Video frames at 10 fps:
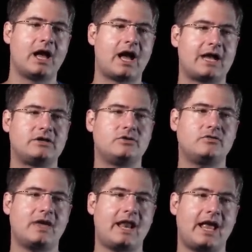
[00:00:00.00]
I use
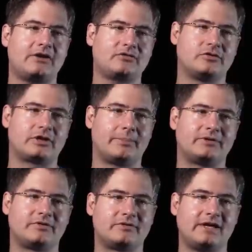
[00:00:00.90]
that hash to look up
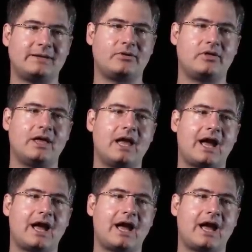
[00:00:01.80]
into the table,